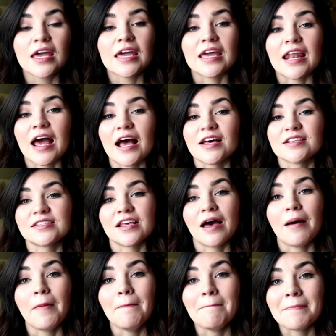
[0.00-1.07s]
It has
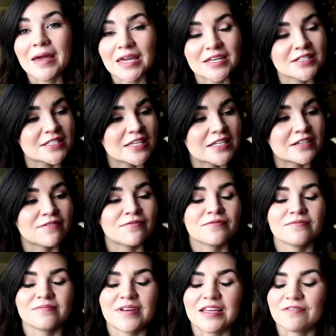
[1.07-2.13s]
amazing,
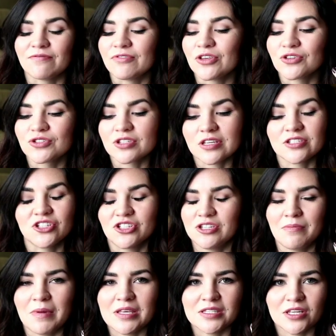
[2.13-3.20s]
it feels just
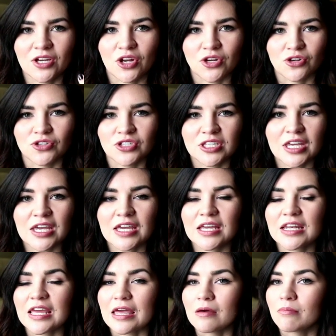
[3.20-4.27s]
amazing on your
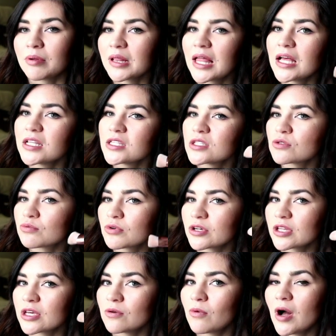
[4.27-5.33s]
skin. It blends
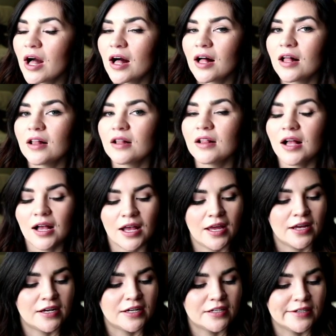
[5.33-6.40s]
really well
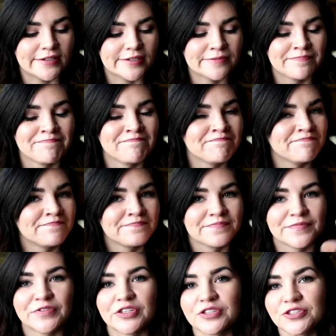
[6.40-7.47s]
and
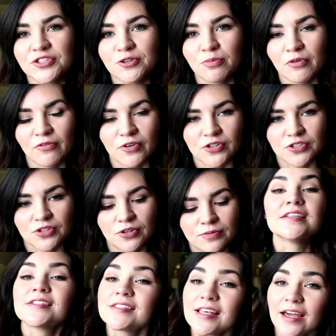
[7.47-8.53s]
just super versatile. The
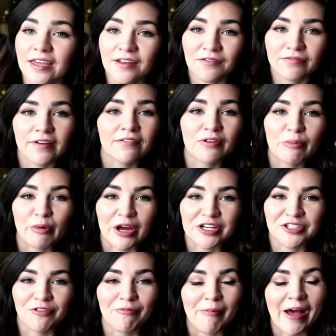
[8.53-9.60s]
second favorite
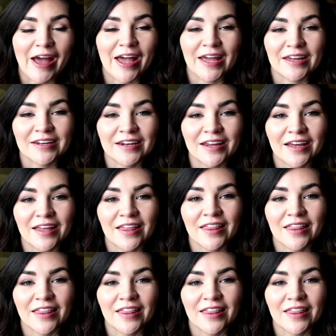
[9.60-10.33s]
brush of mine